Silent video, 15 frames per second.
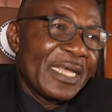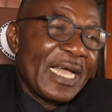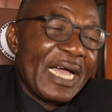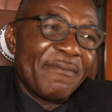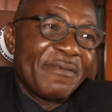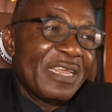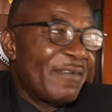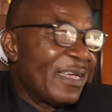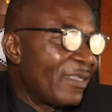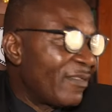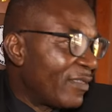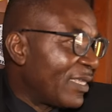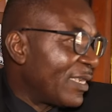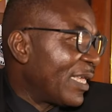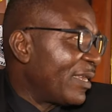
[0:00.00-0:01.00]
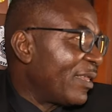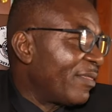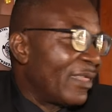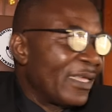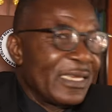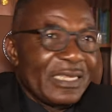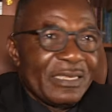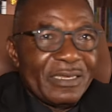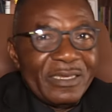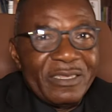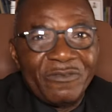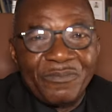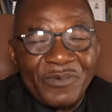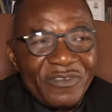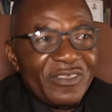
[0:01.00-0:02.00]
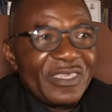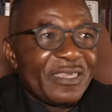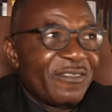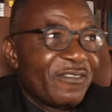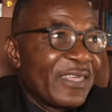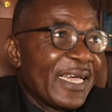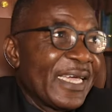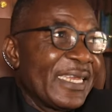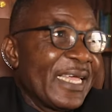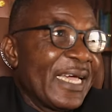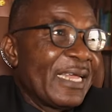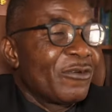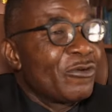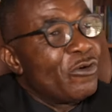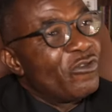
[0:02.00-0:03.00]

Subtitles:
I've never seen anything that this president signed and